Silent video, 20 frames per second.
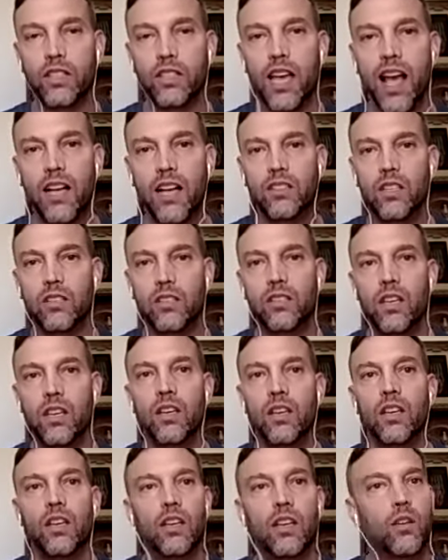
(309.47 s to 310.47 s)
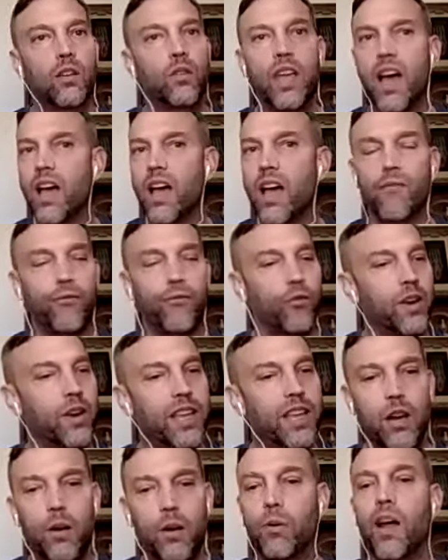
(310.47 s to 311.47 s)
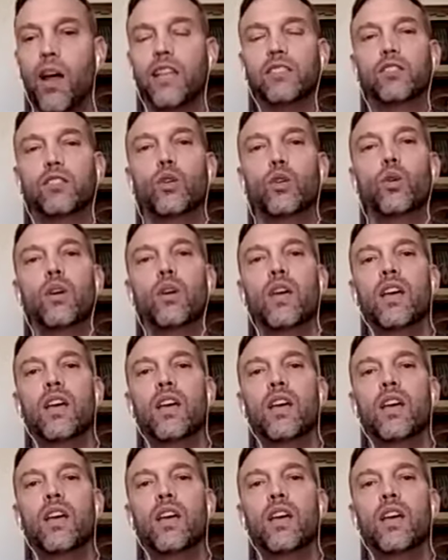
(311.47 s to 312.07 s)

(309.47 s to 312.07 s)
of taxes yeah free enterprise do